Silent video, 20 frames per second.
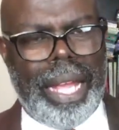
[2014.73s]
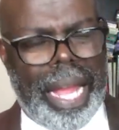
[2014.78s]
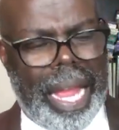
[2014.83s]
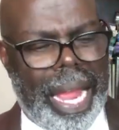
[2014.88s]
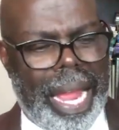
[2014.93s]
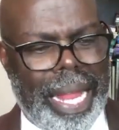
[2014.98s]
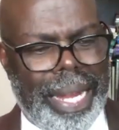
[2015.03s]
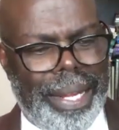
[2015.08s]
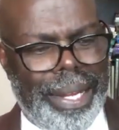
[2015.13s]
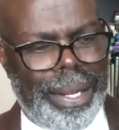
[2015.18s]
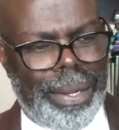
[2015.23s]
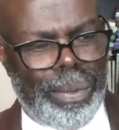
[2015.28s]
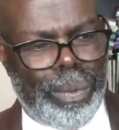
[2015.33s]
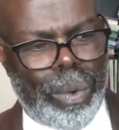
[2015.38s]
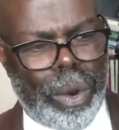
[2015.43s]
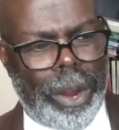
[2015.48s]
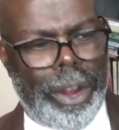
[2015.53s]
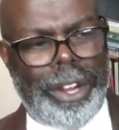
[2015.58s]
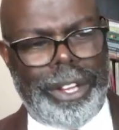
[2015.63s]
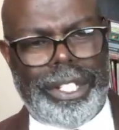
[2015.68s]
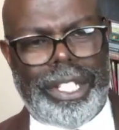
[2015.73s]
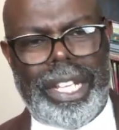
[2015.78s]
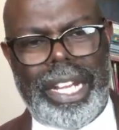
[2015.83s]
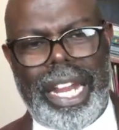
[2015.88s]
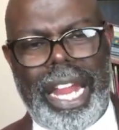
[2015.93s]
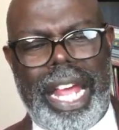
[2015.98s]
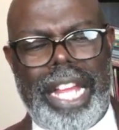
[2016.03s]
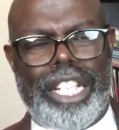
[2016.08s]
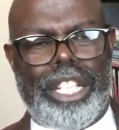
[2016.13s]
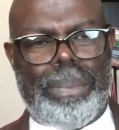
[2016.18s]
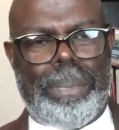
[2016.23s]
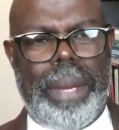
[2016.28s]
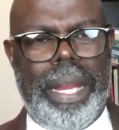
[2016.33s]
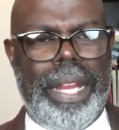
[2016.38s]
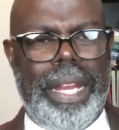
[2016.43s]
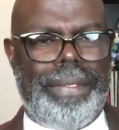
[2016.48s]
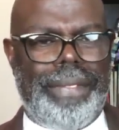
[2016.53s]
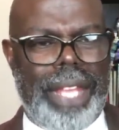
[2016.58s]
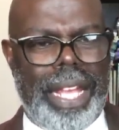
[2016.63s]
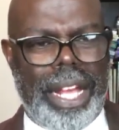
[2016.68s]
And the words that I
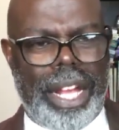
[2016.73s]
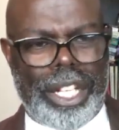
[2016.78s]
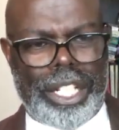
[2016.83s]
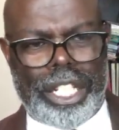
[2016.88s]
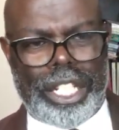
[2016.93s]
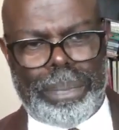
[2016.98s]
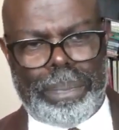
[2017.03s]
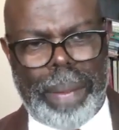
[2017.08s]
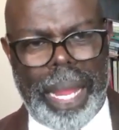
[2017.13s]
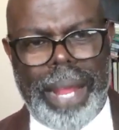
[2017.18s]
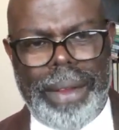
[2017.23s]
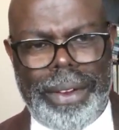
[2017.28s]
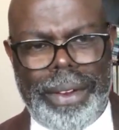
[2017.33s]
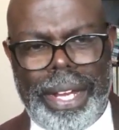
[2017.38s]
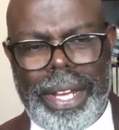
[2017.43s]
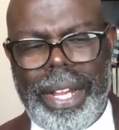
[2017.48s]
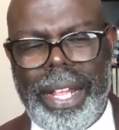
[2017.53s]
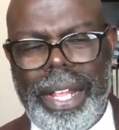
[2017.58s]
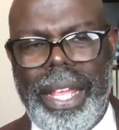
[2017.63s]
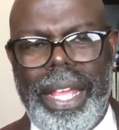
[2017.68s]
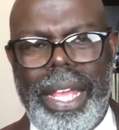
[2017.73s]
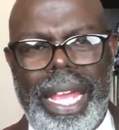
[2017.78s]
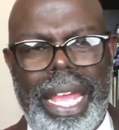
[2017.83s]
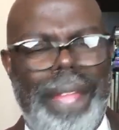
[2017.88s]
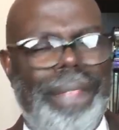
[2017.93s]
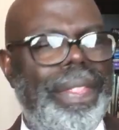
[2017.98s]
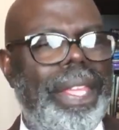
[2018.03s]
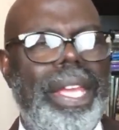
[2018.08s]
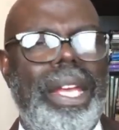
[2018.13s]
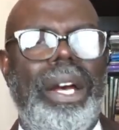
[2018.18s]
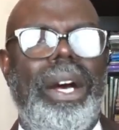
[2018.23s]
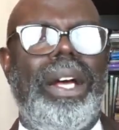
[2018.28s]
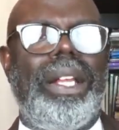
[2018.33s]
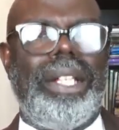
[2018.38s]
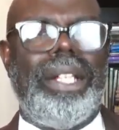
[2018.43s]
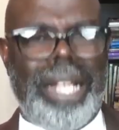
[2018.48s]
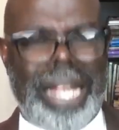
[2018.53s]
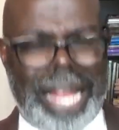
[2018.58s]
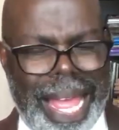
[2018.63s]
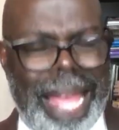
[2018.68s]
speak, they are spirit and they are
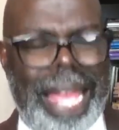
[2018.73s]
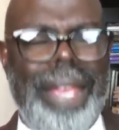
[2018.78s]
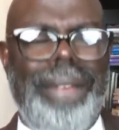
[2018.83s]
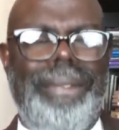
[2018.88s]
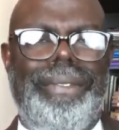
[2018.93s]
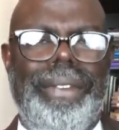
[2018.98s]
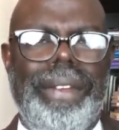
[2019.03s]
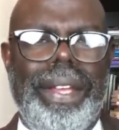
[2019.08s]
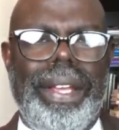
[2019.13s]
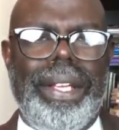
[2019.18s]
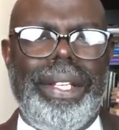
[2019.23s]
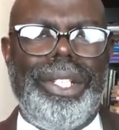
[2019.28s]
life,